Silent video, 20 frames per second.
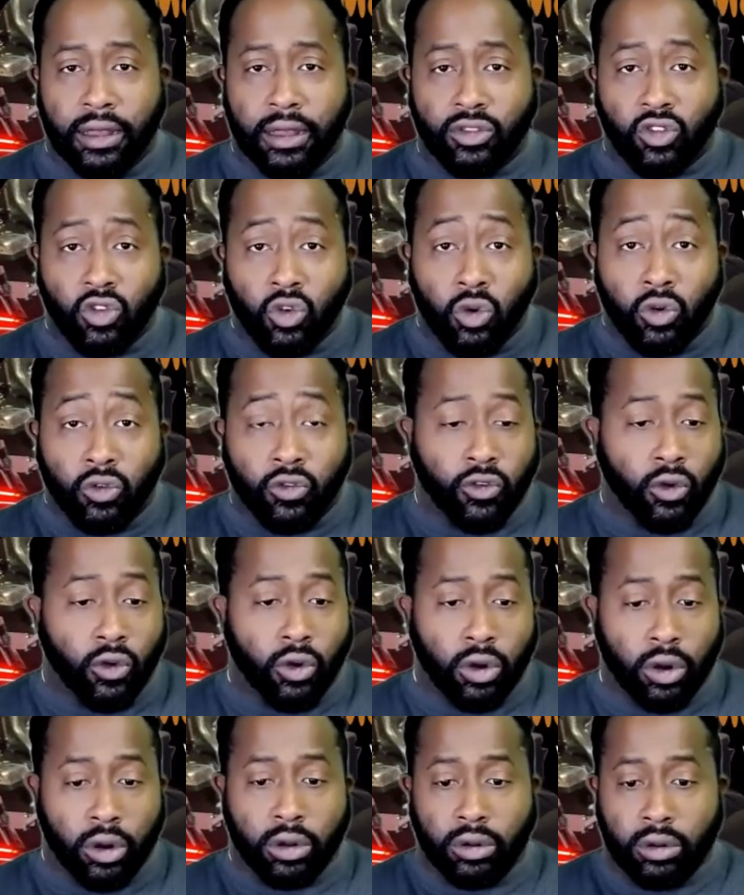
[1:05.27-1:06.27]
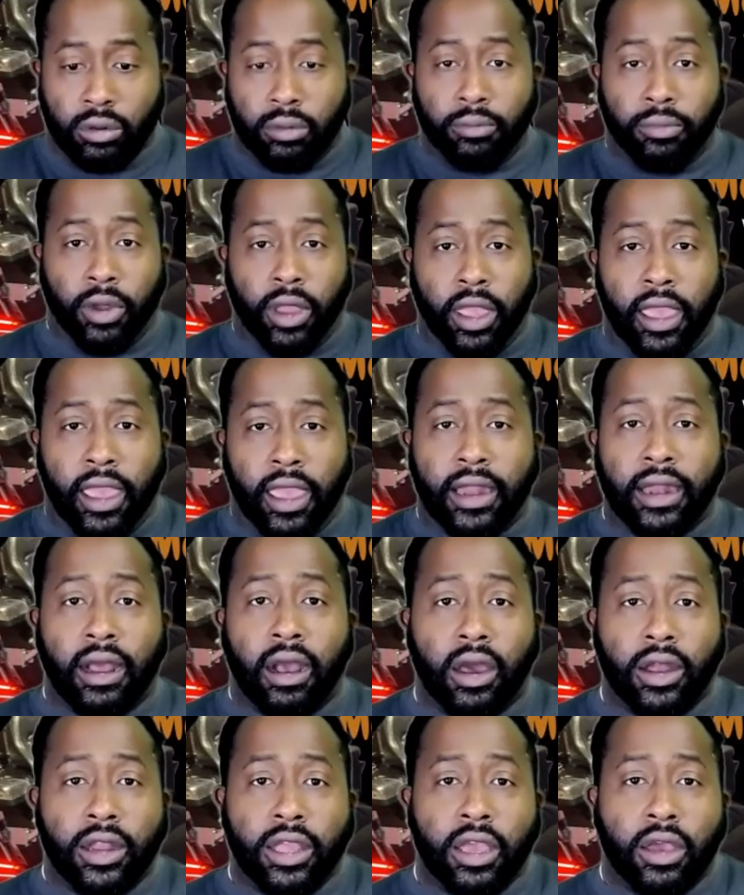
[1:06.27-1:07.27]
tool for bringing in
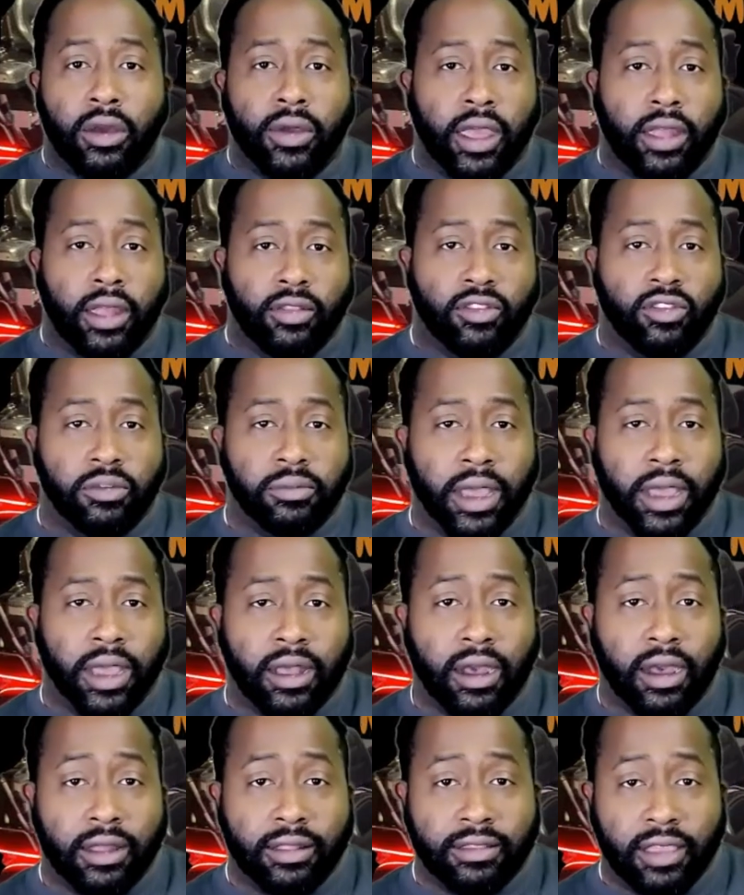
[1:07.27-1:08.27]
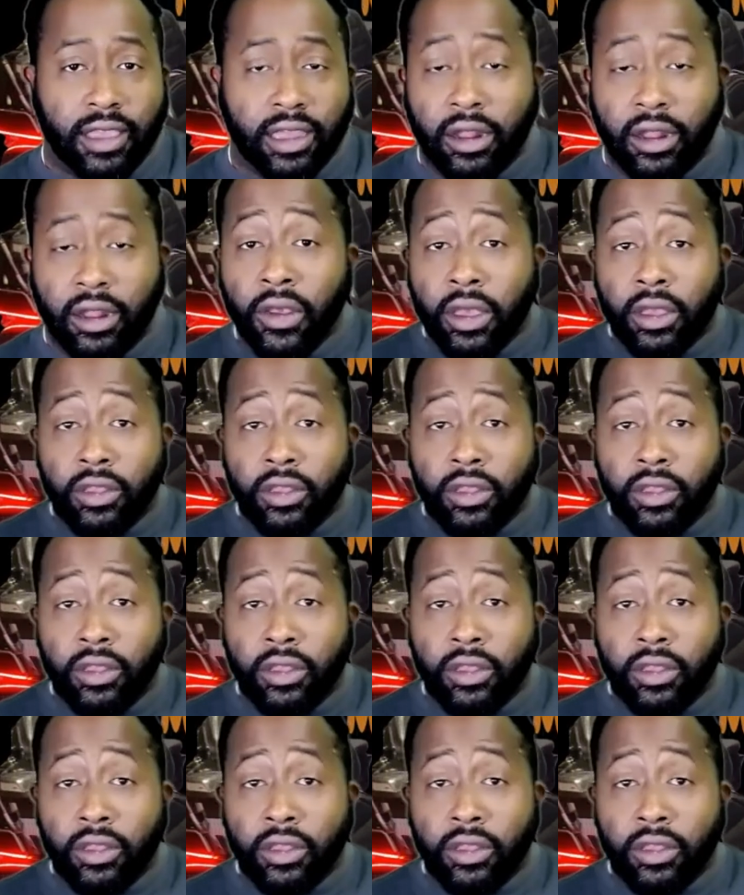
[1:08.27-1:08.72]
audio into my content.